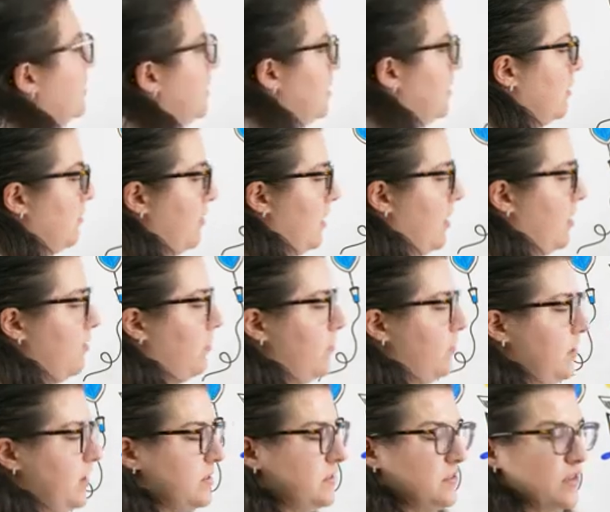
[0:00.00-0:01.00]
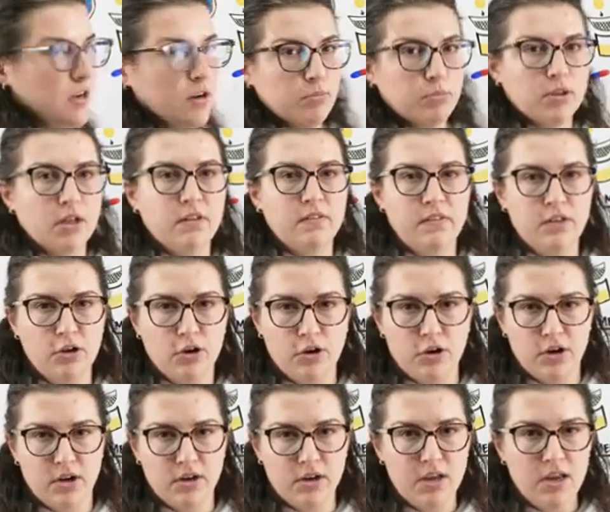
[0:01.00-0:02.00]
thinking about, is there blood in the
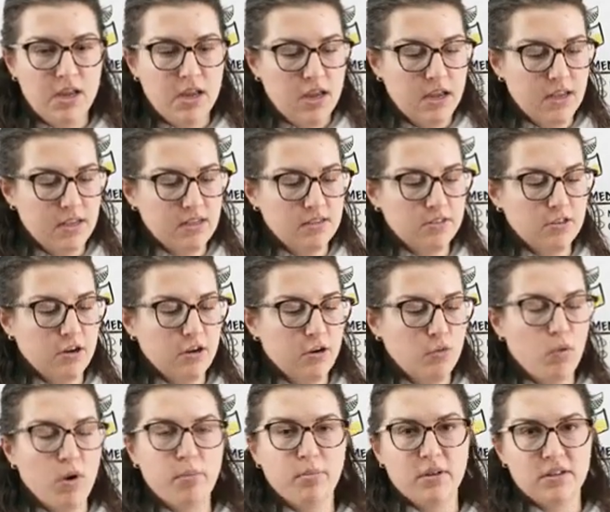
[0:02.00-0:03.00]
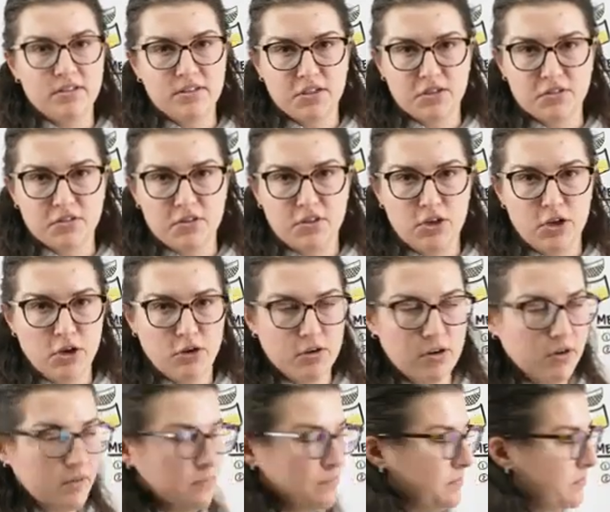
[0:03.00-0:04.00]
urine? Is there white blood cells in the
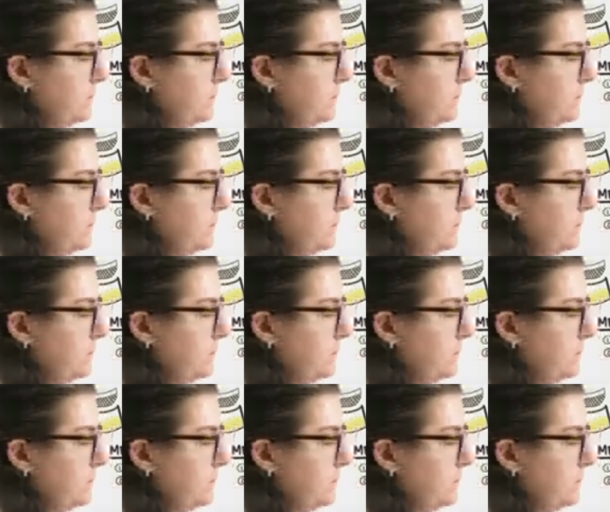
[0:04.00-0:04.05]
urine?